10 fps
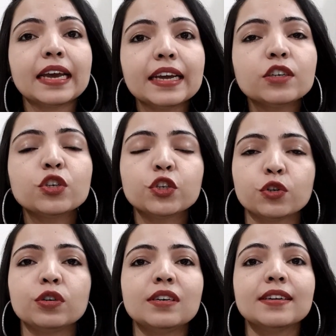it
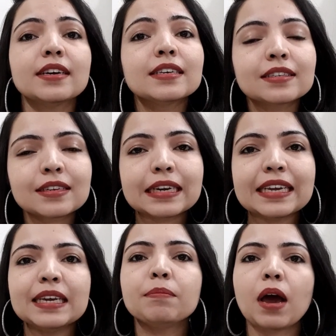should
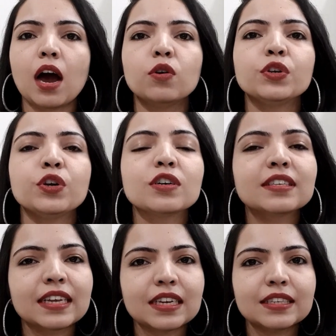scream out your
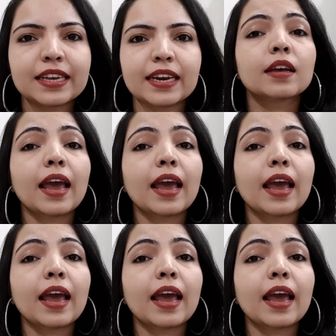skill set